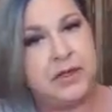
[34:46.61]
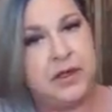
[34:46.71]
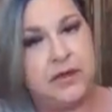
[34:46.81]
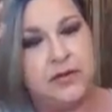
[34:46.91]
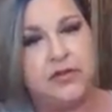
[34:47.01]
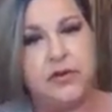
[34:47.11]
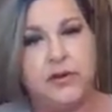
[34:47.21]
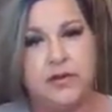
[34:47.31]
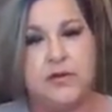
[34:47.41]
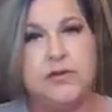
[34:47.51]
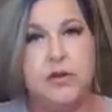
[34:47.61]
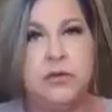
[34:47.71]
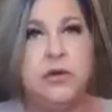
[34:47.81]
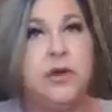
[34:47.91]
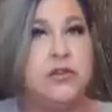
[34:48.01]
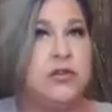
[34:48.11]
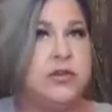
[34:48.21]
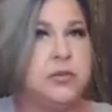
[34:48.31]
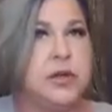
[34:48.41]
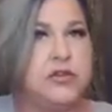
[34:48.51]
then you have the choice of, you have a
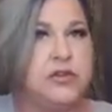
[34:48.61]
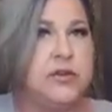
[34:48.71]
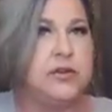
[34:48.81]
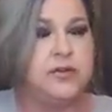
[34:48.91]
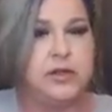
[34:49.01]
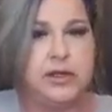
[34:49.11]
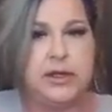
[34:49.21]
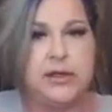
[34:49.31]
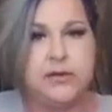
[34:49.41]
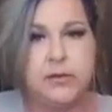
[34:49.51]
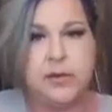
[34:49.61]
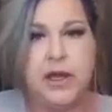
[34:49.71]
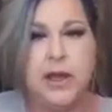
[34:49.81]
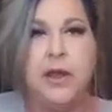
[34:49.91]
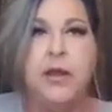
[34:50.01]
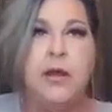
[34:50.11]
choice of brushes if you need that to apply.